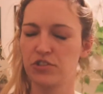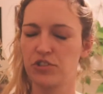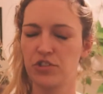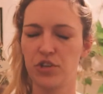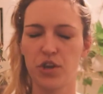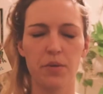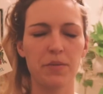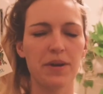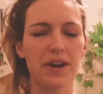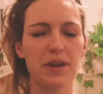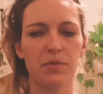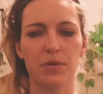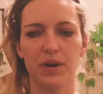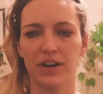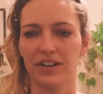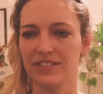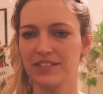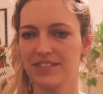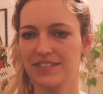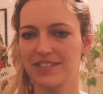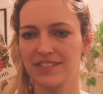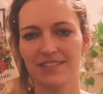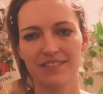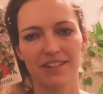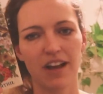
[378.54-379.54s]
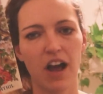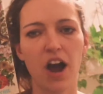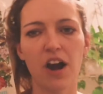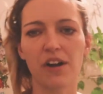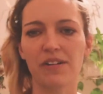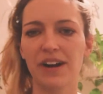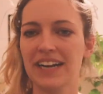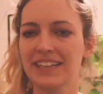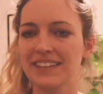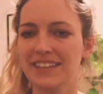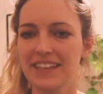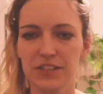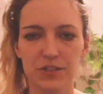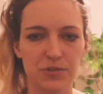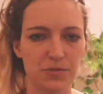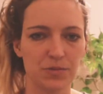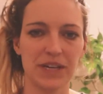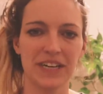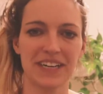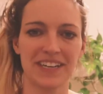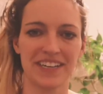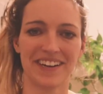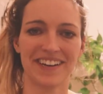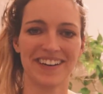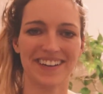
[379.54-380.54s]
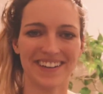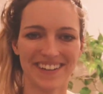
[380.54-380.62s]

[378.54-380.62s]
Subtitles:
Too many words. All right, let's read.